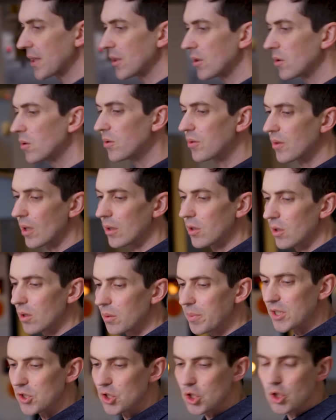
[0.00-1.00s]
I used a
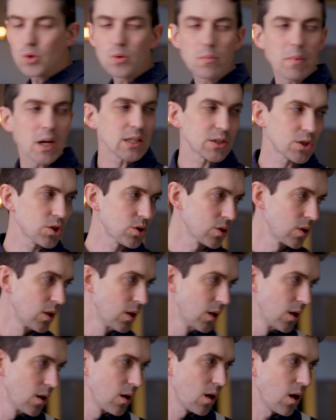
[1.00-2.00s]
little bit too much
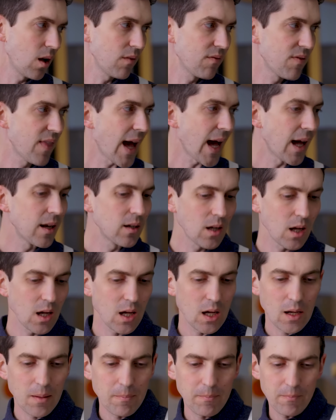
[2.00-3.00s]
of that
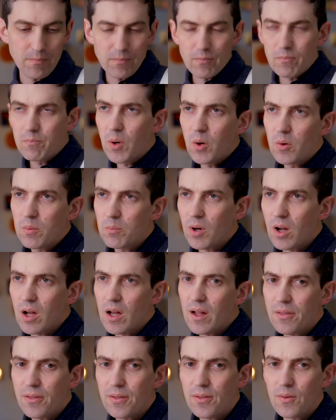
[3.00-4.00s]
um, bone
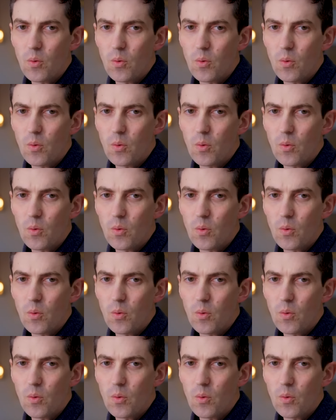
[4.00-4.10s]
broth,